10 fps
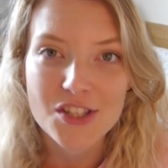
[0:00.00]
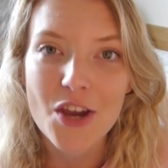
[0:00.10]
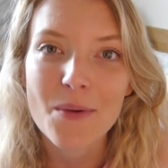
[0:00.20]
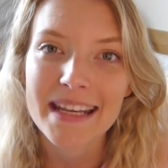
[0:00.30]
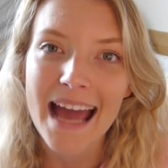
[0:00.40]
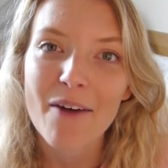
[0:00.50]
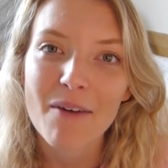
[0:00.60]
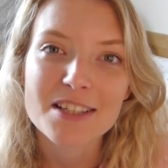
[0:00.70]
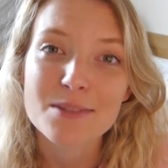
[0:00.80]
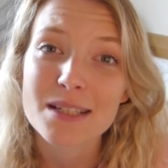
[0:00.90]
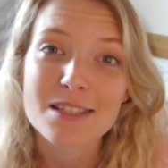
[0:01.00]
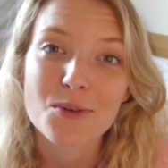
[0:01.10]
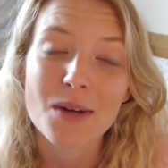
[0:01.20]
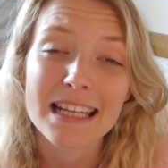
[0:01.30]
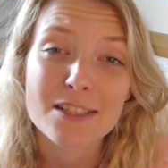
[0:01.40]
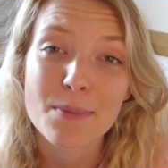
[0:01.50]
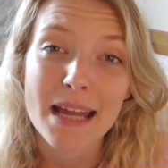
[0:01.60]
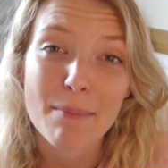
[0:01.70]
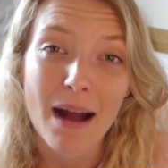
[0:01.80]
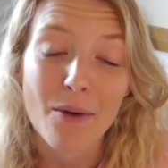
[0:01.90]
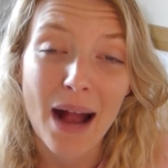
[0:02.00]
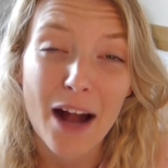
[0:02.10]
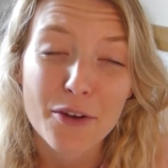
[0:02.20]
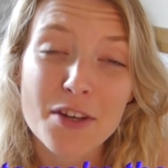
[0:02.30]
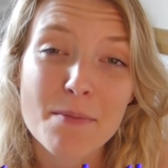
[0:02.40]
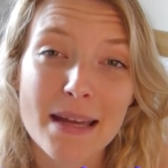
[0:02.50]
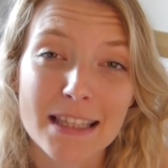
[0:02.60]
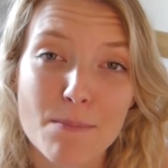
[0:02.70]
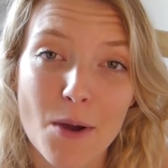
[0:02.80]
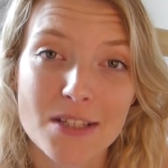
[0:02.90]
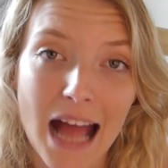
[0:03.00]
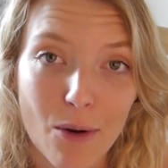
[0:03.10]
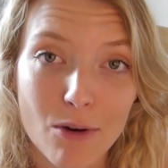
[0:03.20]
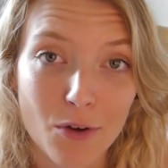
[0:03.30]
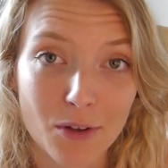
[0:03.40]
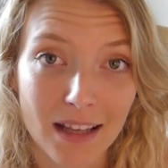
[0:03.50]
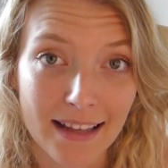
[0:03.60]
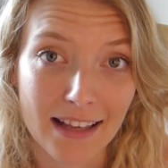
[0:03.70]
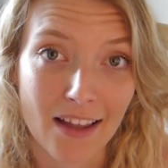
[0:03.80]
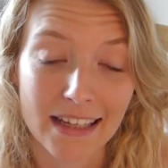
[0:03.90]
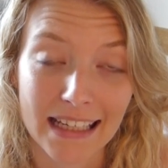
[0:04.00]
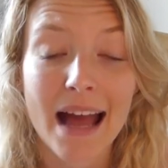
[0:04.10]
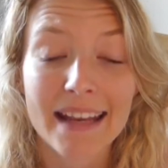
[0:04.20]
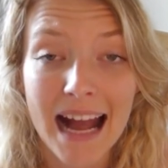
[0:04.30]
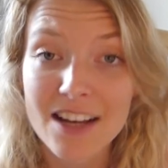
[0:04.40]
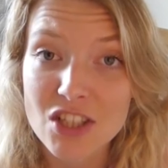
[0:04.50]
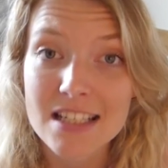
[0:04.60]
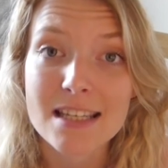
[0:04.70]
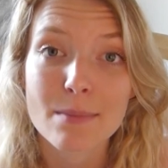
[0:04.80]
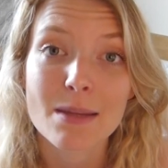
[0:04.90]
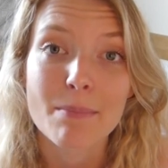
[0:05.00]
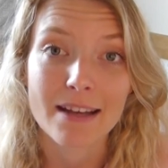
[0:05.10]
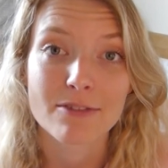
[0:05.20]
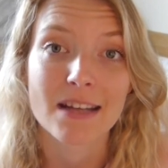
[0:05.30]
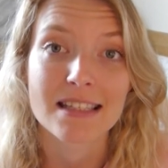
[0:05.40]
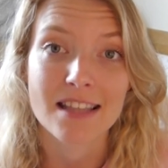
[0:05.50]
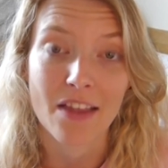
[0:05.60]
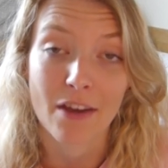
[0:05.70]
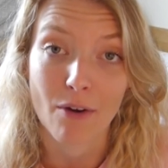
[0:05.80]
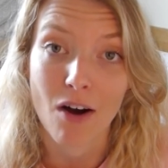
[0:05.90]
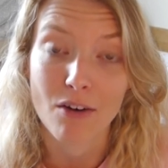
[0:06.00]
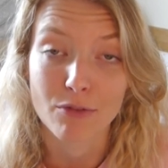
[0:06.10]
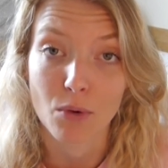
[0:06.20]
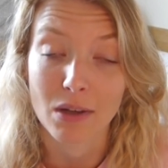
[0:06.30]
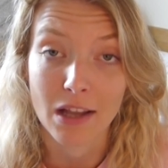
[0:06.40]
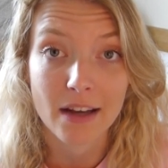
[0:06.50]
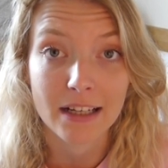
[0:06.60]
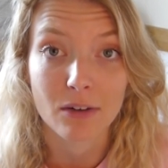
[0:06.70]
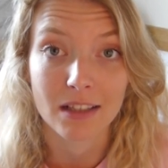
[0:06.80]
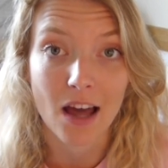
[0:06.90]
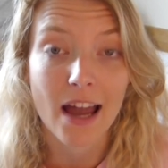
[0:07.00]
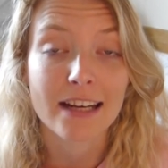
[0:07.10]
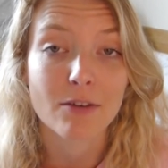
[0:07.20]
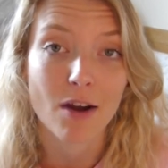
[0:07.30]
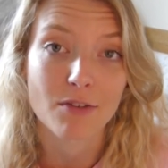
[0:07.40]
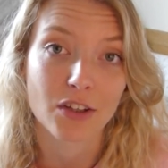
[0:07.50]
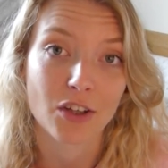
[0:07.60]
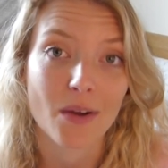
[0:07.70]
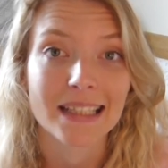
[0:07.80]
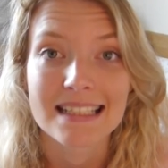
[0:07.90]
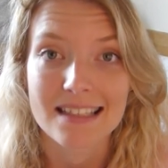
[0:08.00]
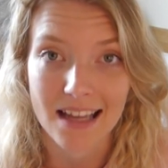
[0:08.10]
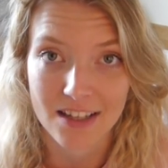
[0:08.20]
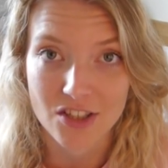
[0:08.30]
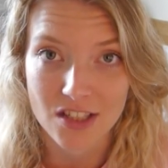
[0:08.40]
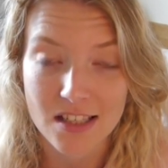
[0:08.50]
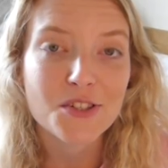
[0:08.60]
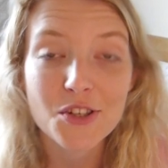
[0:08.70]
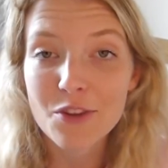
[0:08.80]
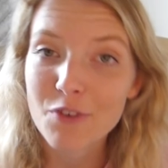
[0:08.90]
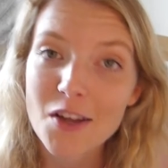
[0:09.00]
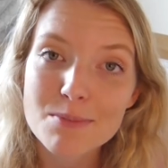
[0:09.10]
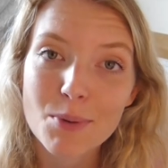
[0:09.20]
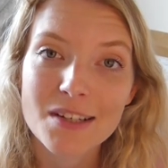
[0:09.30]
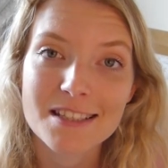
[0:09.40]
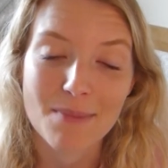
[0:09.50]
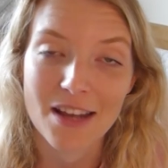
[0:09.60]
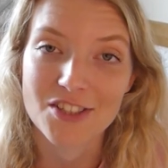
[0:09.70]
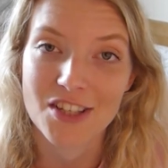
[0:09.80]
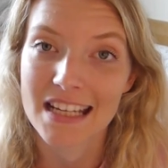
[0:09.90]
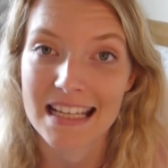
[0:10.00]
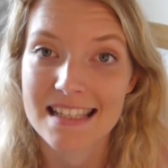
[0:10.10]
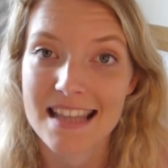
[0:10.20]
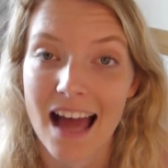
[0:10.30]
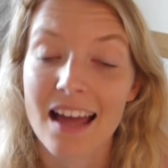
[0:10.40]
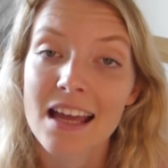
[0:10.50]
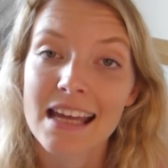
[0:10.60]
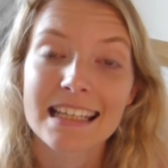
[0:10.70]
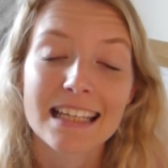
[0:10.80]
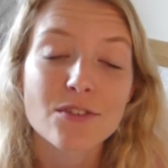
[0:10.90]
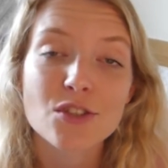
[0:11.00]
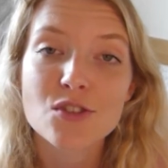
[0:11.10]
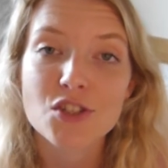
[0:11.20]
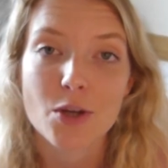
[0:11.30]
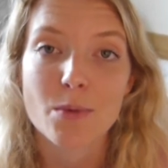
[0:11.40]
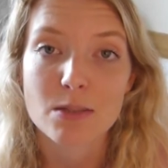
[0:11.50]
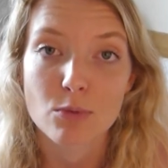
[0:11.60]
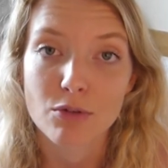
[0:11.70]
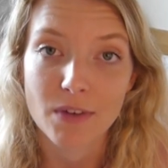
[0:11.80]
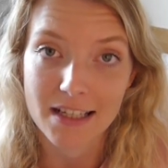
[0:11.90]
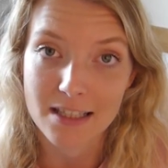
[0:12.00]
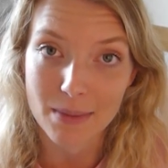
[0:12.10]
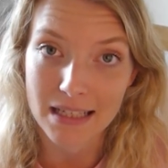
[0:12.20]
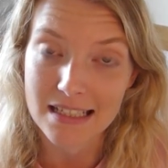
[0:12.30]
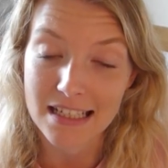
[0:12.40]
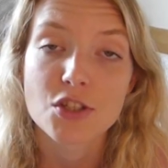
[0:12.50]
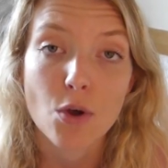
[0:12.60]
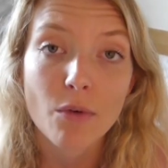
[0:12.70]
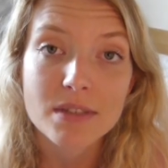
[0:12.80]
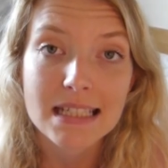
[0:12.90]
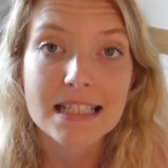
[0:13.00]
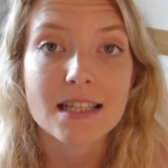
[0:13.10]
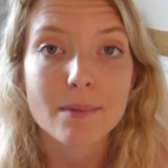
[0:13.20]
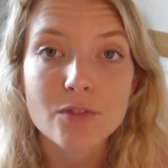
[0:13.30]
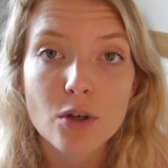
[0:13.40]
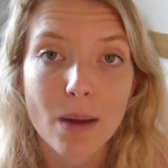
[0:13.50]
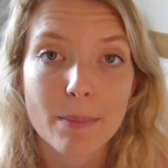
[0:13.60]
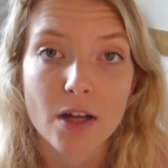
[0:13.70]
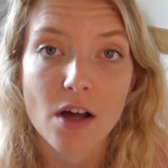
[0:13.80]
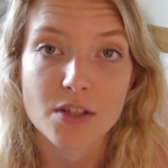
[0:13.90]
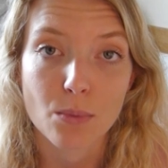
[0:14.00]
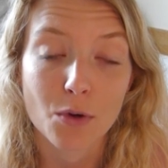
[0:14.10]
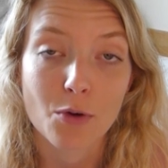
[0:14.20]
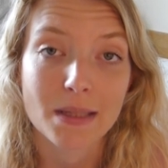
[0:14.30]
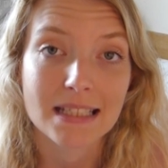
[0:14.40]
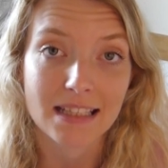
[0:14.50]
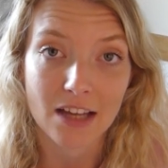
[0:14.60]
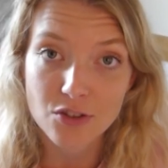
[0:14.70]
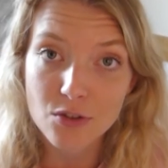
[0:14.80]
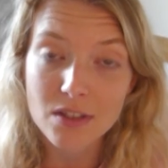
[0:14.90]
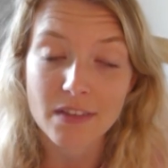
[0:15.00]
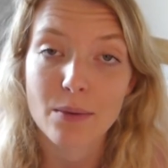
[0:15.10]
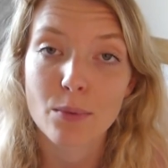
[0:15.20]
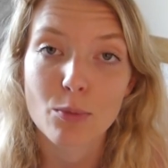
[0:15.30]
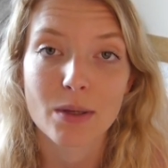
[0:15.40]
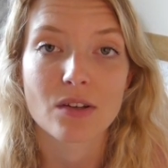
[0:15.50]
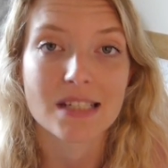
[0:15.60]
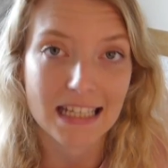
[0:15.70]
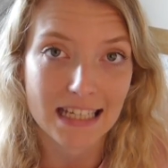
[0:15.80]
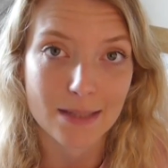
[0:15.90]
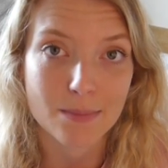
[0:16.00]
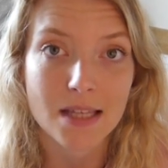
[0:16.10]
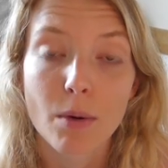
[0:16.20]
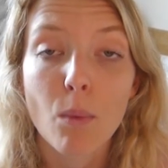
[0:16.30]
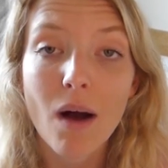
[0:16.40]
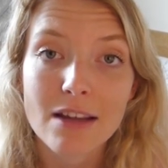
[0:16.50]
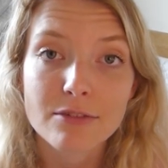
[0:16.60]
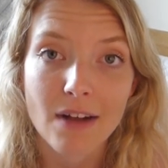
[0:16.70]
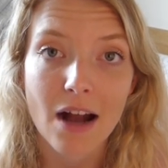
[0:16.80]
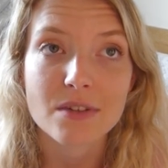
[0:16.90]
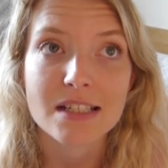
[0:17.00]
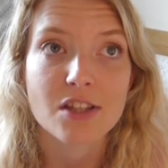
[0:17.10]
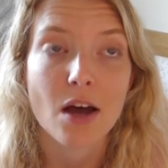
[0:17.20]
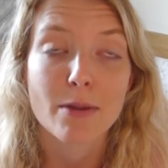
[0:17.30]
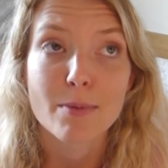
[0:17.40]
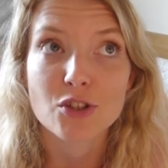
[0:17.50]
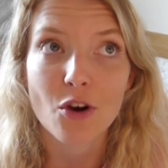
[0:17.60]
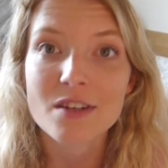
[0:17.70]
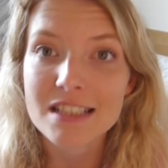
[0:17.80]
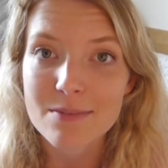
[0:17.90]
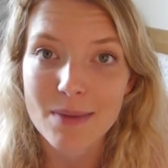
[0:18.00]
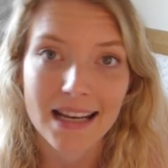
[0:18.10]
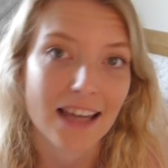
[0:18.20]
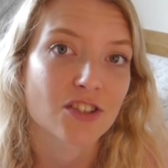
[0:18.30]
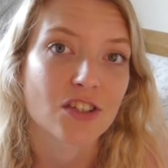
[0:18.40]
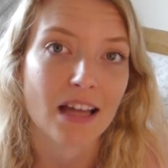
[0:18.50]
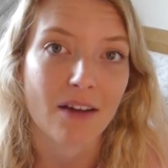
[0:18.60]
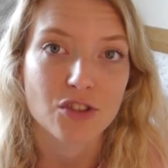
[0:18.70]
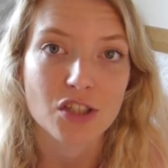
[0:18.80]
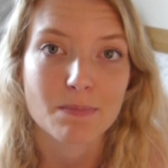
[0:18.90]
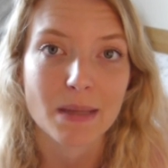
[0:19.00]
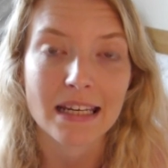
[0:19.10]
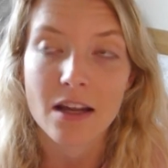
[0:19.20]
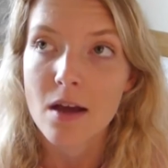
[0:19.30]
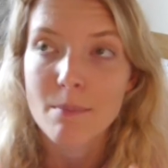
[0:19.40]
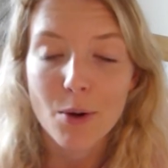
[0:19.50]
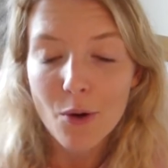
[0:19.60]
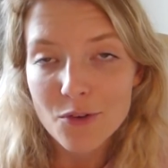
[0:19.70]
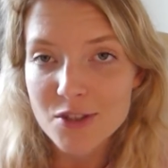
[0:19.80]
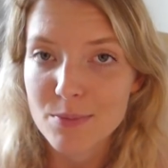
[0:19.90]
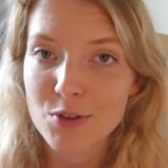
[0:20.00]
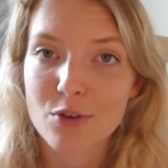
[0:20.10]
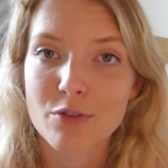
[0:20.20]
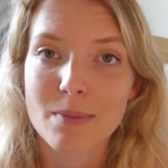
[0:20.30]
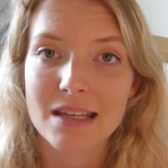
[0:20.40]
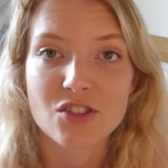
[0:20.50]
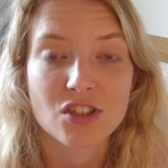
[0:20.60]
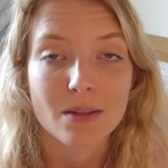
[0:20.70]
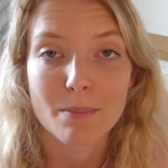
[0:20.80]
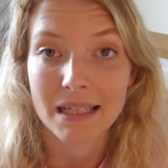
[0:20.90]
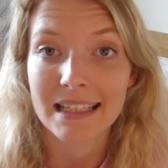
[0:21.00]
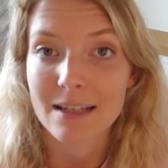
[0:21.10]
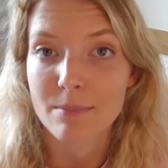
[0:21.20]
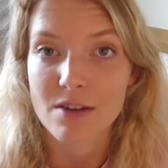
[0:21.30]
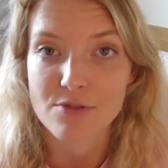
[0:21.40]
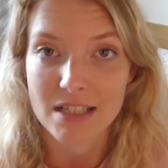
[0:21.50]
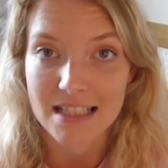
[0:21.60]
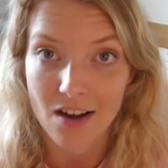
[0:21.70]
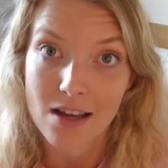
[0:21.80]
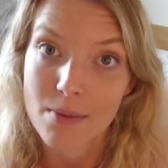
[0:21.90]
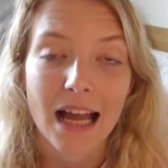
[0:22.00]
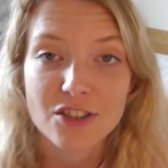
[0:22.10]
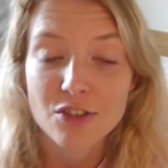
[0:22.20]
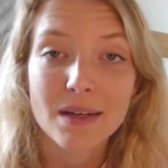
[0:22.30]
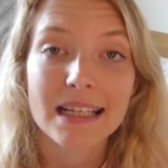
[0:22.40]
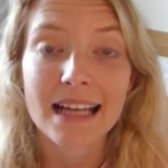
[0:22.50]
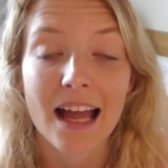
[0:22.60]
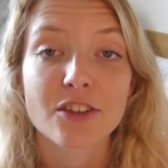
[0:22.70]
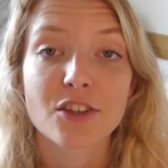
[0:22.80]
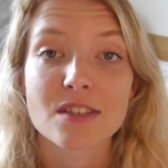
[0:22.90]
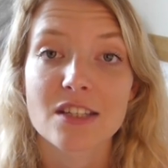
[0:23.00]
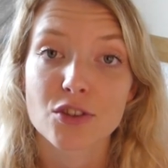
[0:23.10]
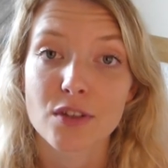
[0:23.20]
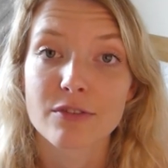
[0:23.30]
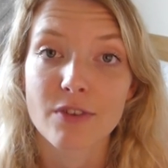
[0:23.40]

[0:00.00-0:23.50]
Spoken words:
So now I just wanted to talk a little bit about how you can make the most out of online learning and actually some of the benefits that there are for learning online rather than going into lectures. So the first point to mention is that it gives you so much more flexibility. So obviously some of your webinars will be scheduled and they will be on Teams, but what I found is that the majority of my lectures have just been put onto Moodle for me to just complete in my free time, and you really can use it to your